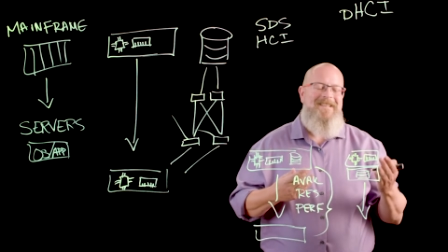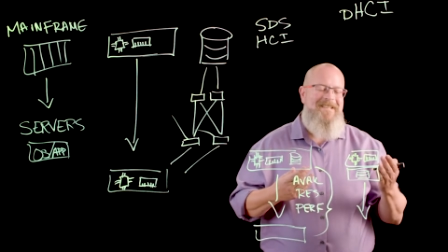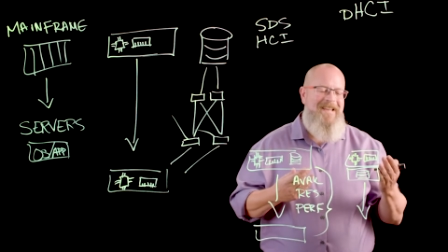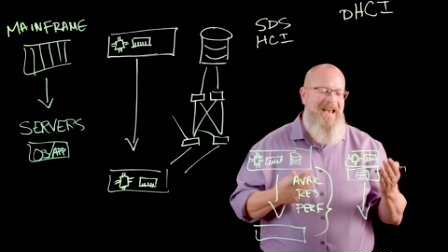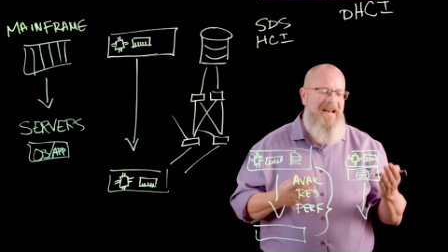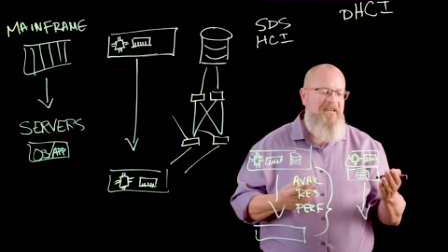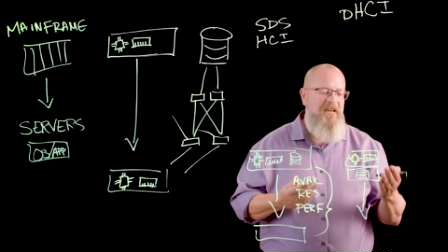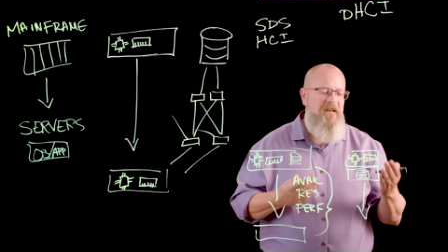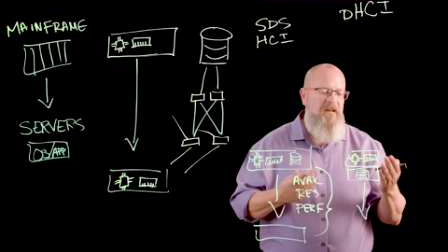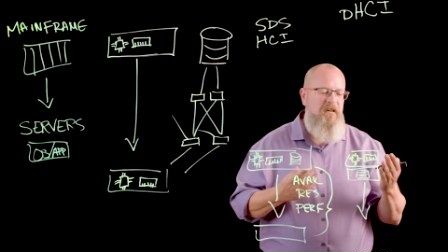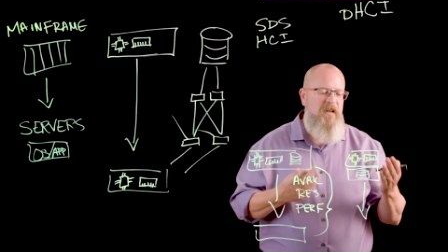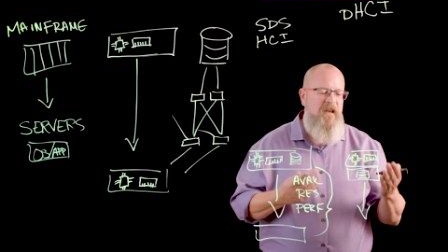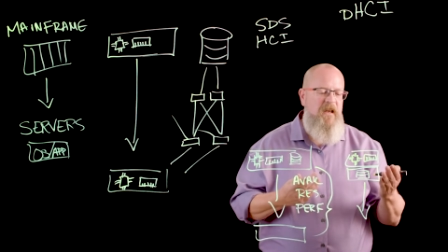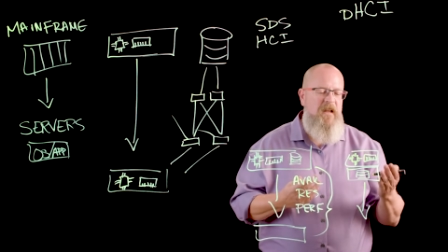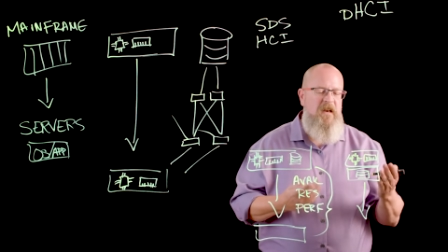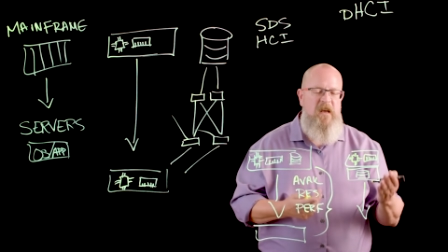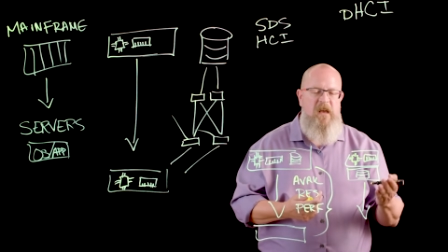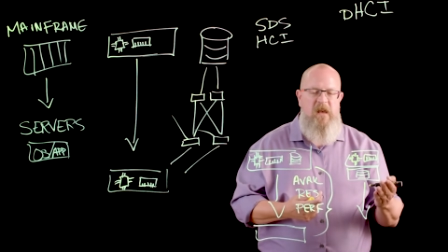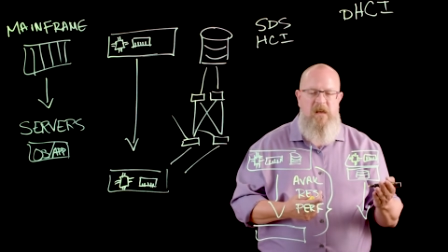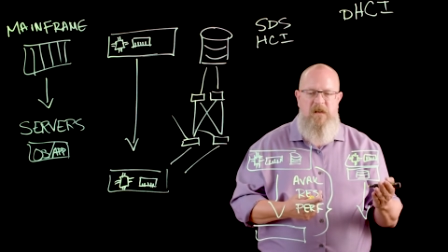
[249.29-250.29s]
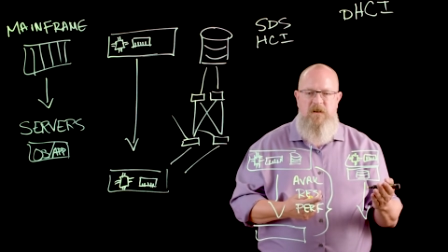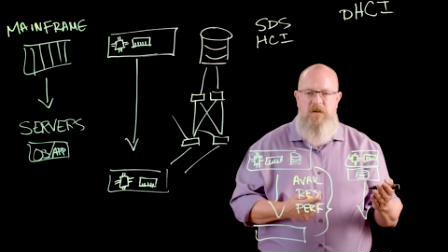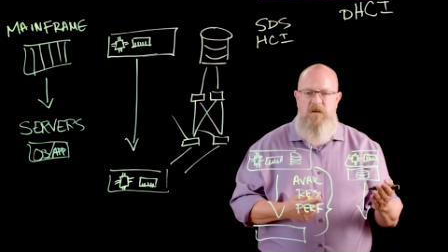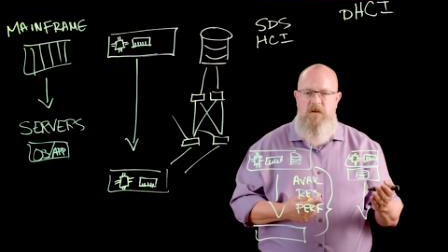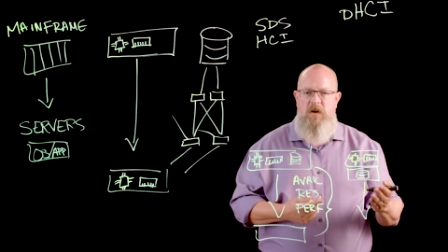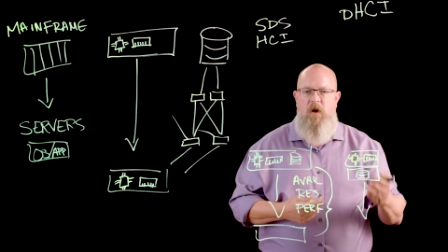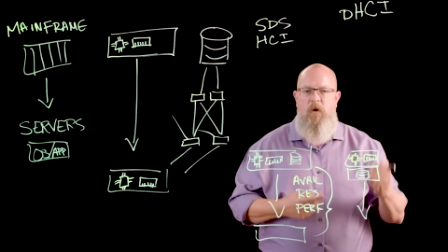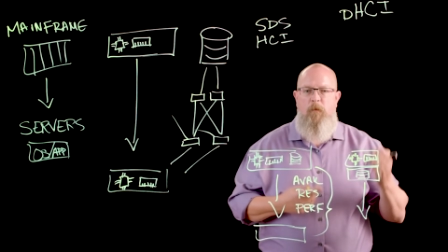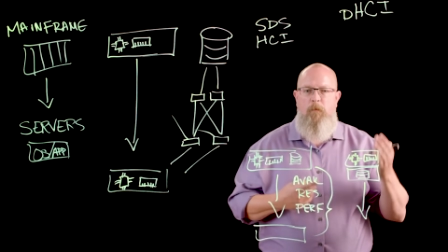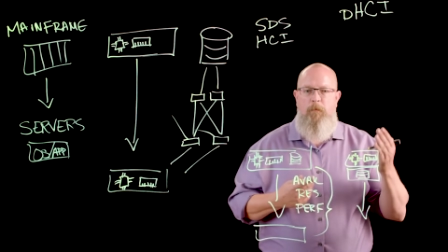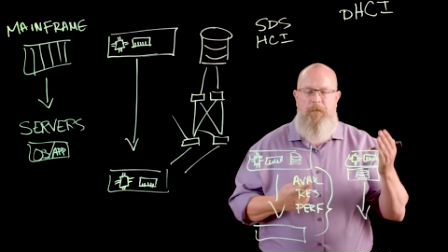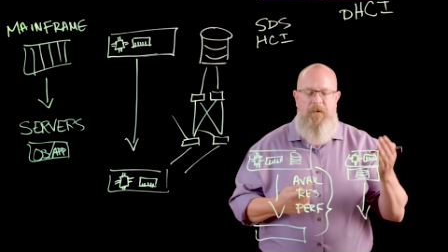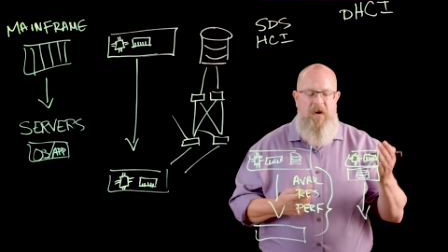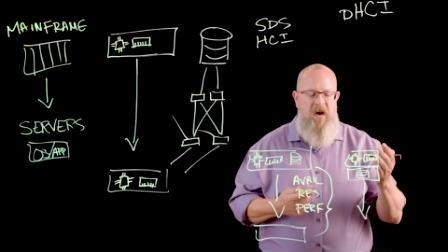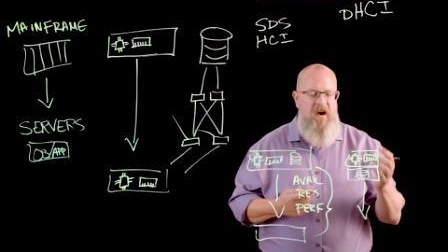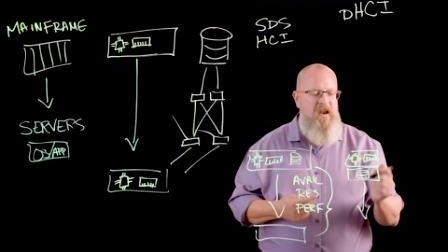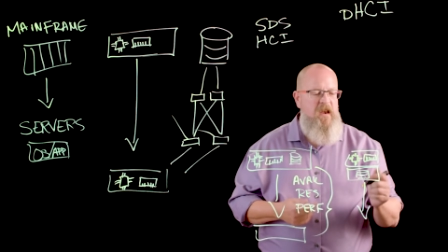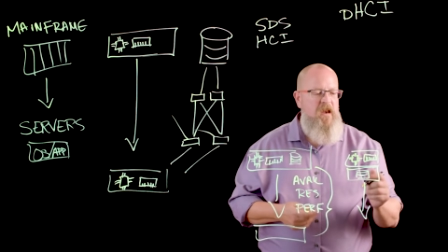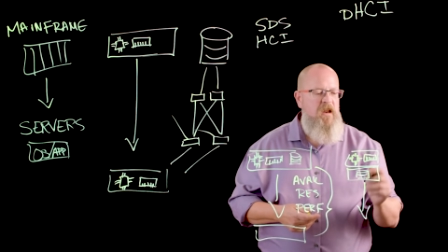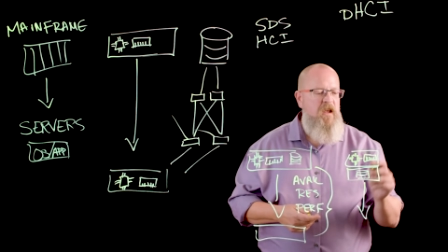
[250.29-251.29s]
Technically, it is,
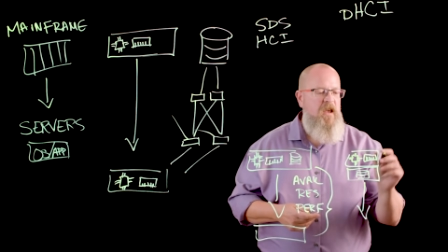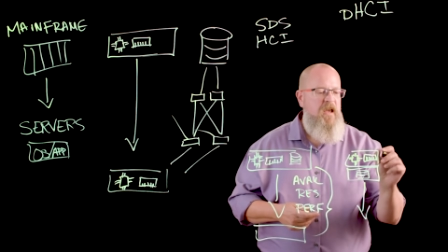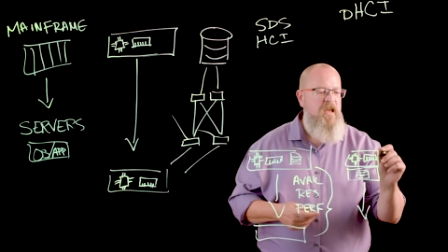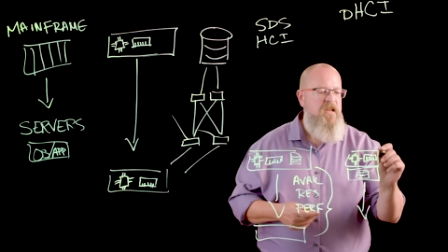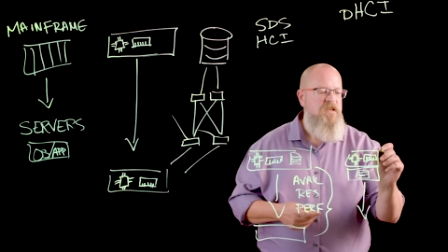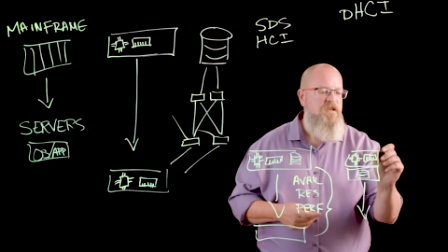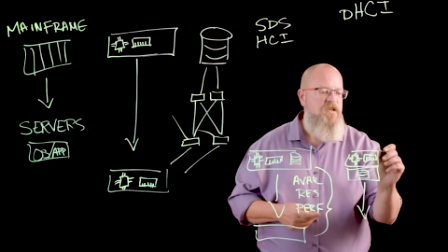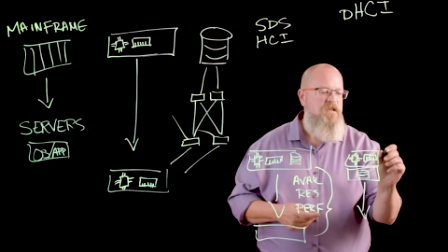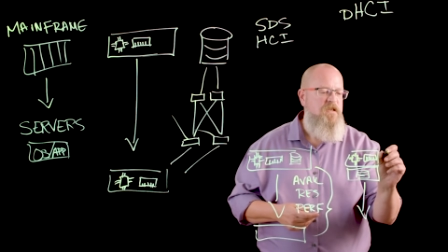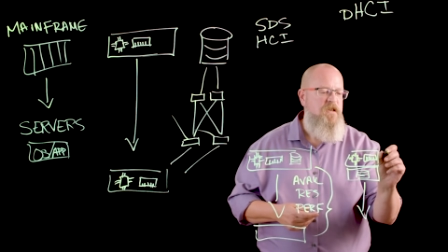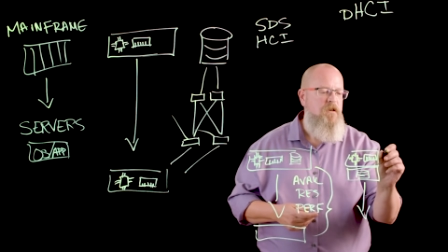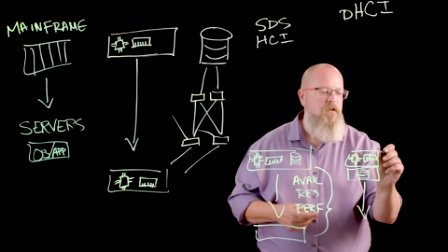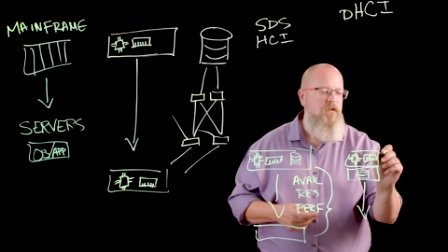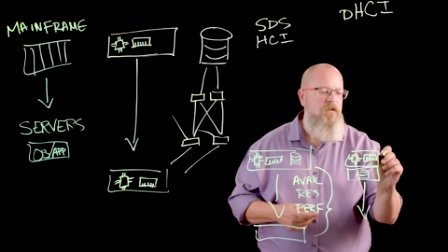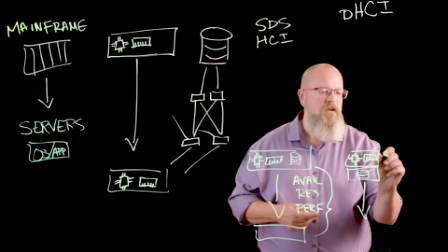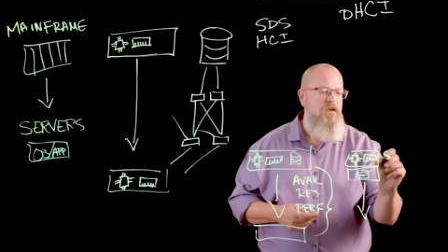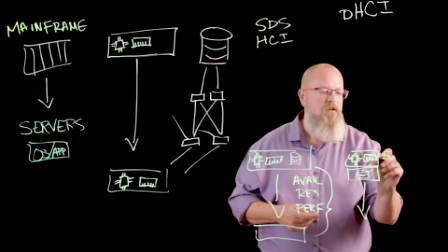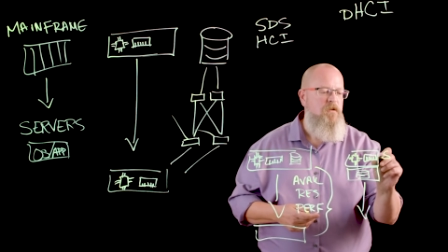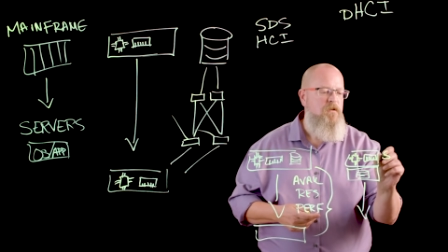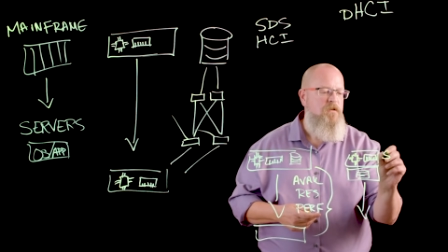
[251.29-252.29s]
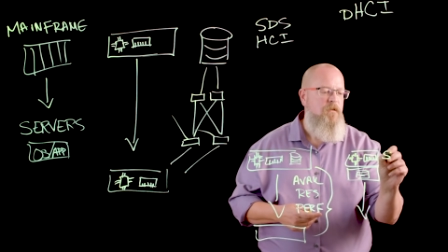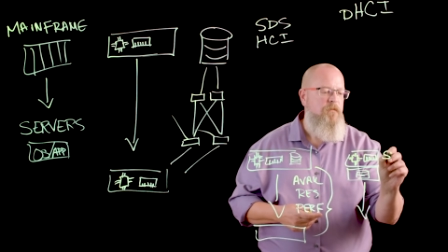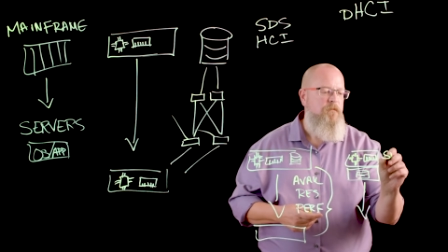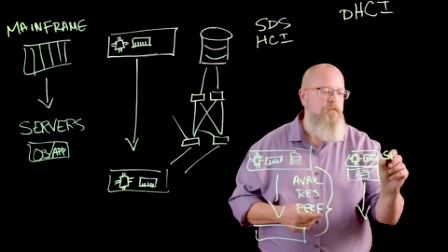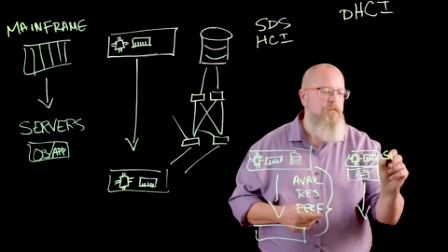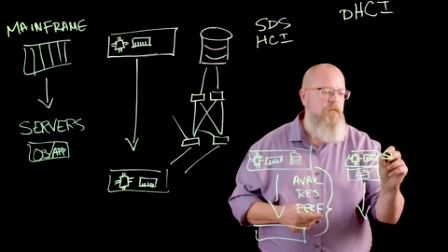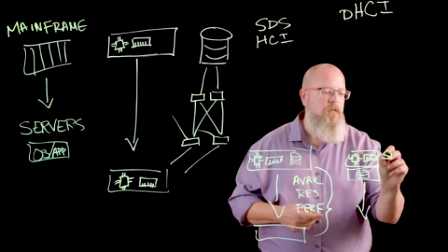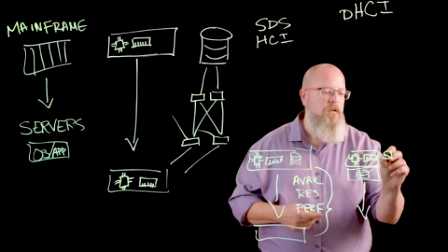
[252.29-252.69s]
but it still use,